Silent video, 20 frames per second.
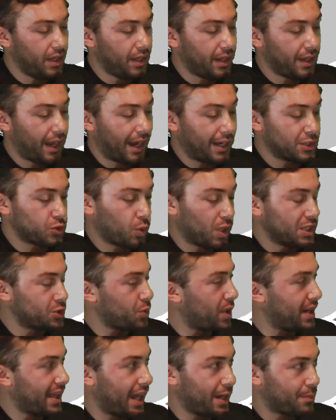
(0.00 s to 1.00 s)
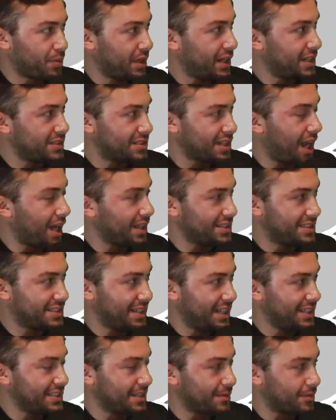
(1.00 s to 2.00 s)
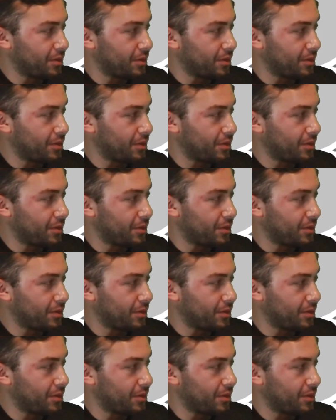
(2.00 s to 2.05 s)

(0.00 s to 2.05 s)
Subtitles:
And in 2020, they had a pretty solid season.